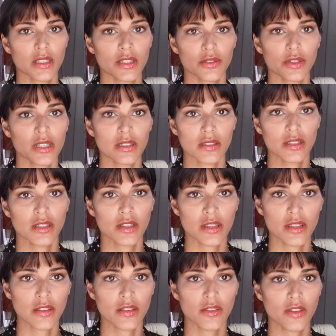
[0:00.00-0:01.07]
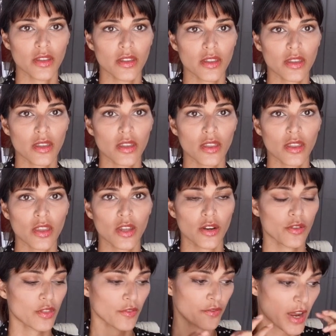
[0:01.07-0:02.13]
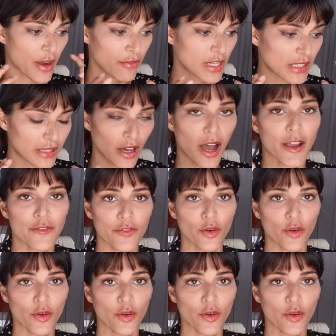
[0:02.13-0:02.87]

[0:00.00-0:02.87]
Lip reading: you know, the very life